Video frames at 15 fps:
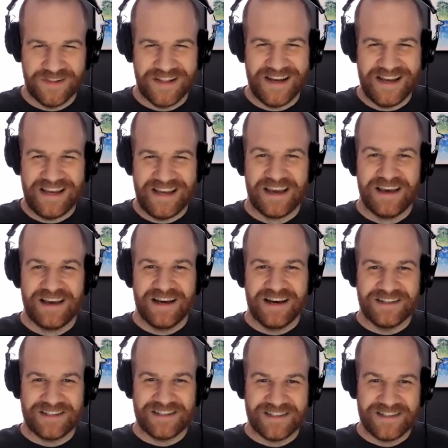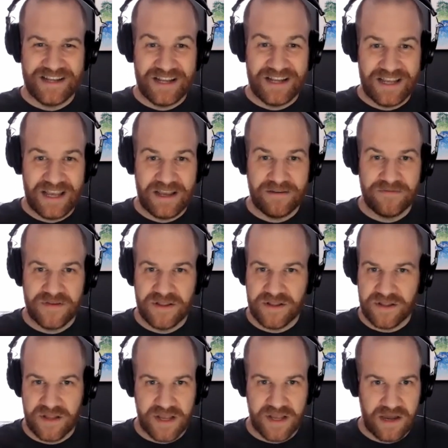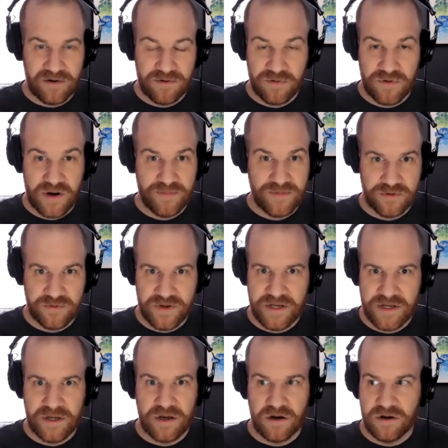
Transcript: like a sinking feeling, like I don't know what I'm doing.